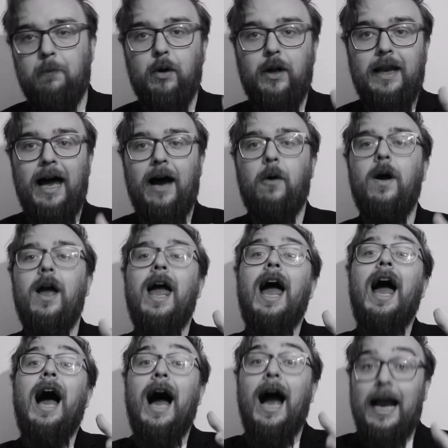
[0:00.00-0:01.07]
But now
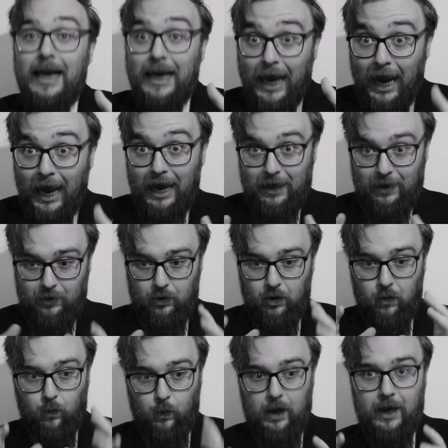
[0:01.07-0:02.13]
I can
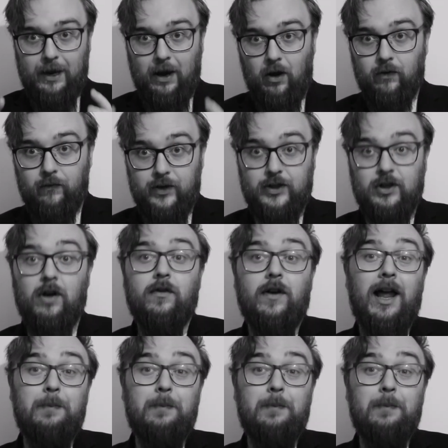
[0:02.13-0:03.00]
work on this novel.